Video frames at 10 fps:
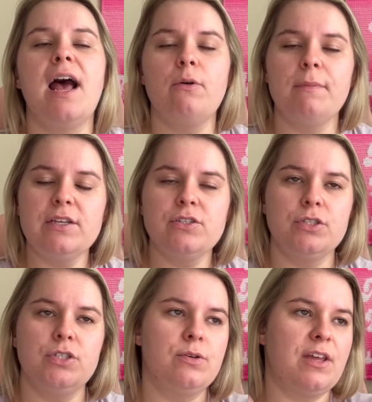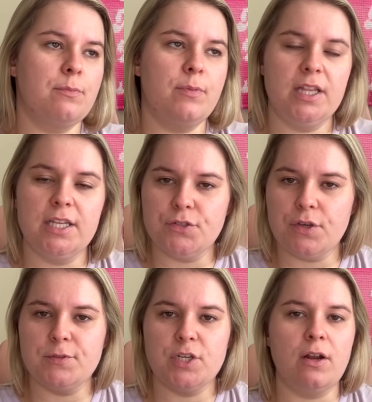I will make sure to either put it in the
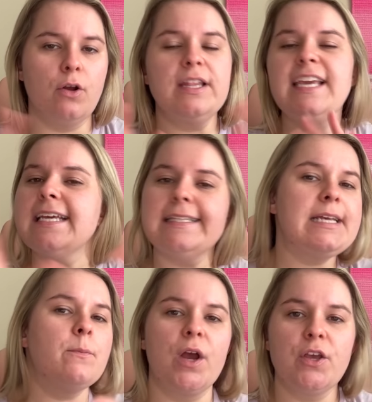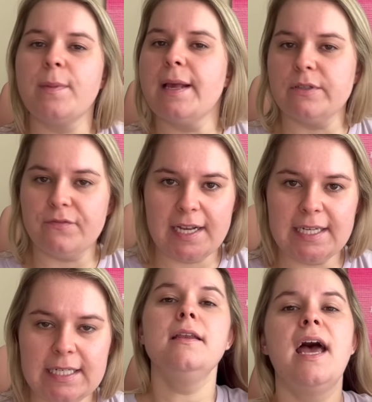description or link it somewhere. You'll be able to
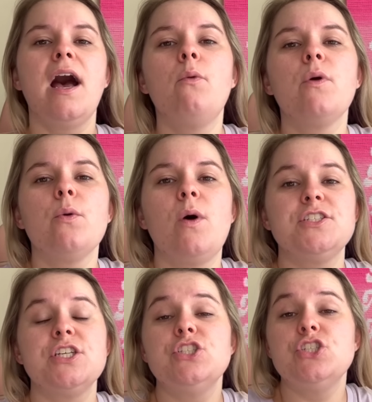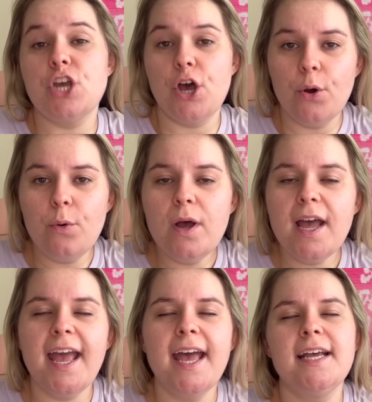find it. Now we're watching Joe,
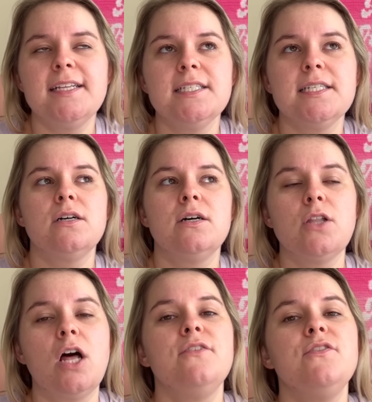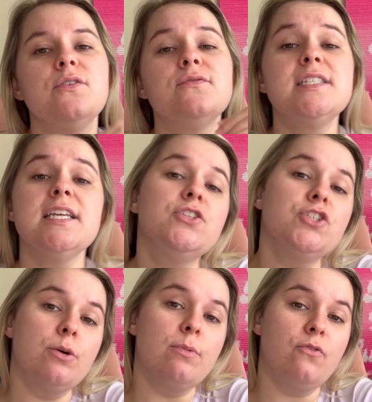and a lot of you have seen
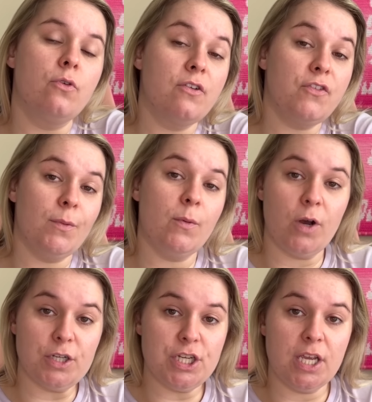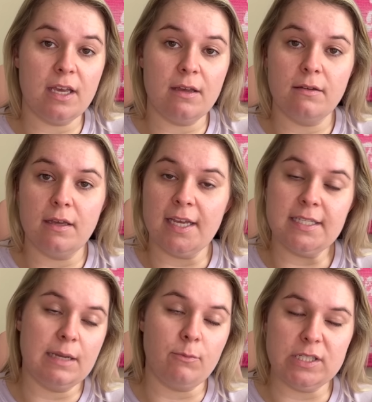Joe before if you've been watching
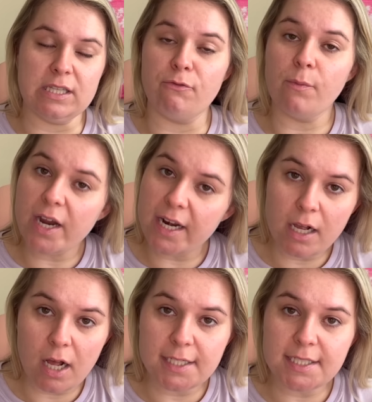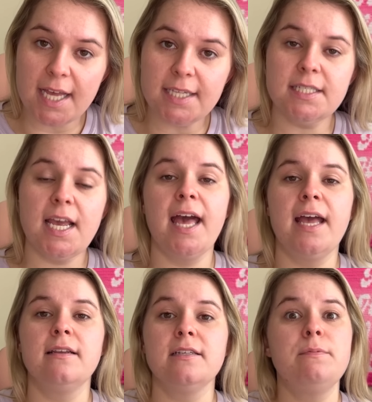anti-multi-level marketing content,
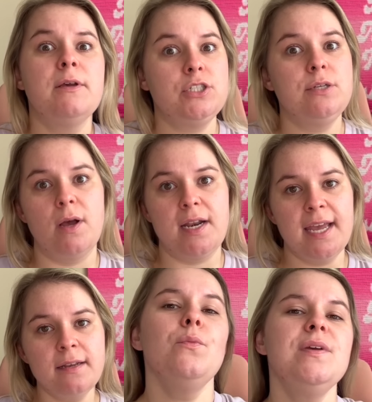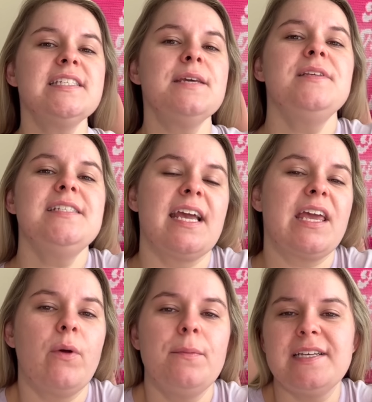and especially Monate. We skipped the
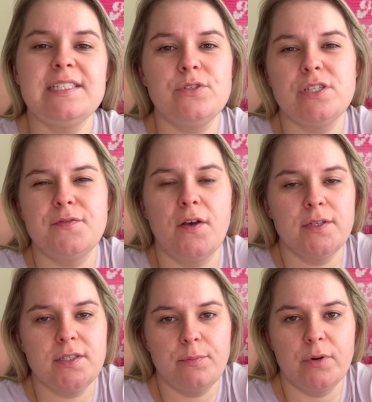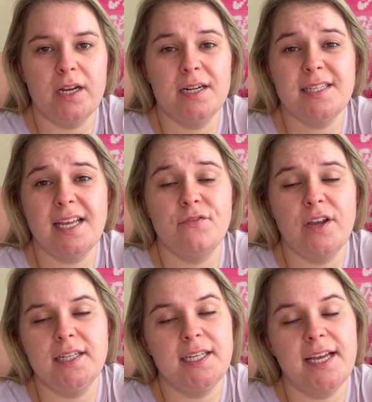second one because it was just focused on products, and
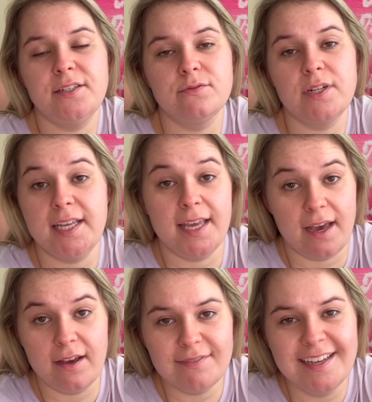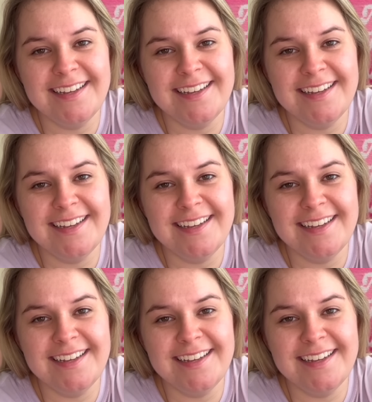frankly, I don't really care.